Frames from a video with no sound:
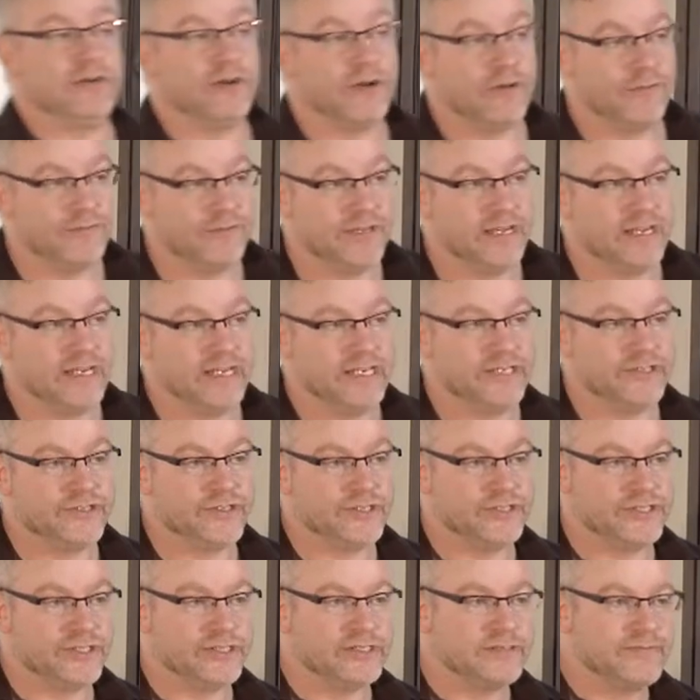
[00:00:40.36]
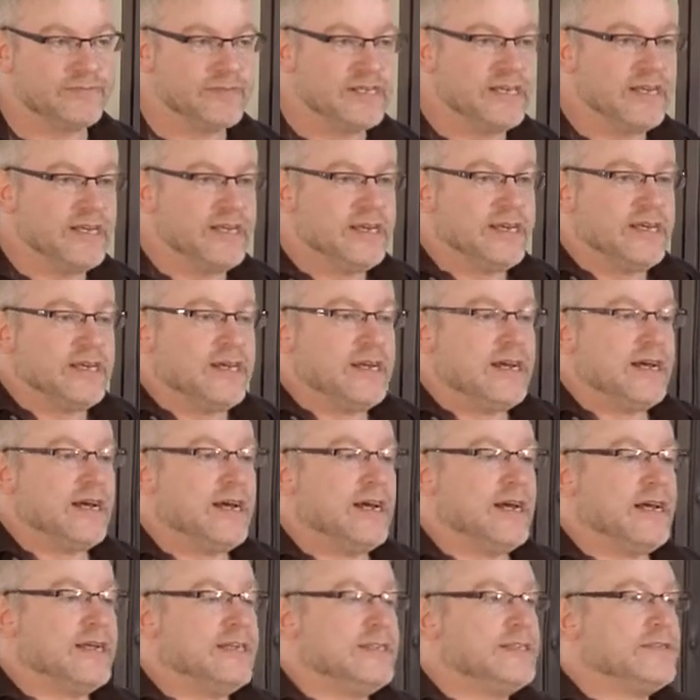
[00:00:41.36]
of the literature.
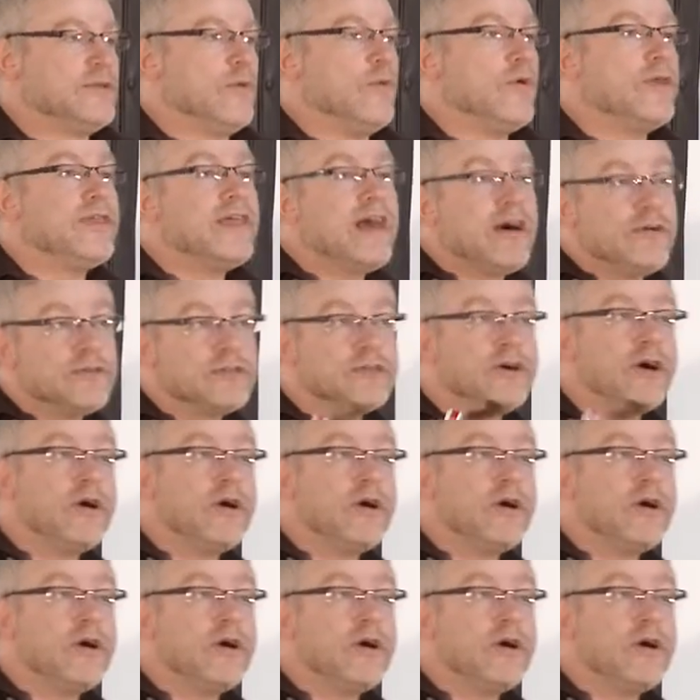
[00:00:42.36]
And without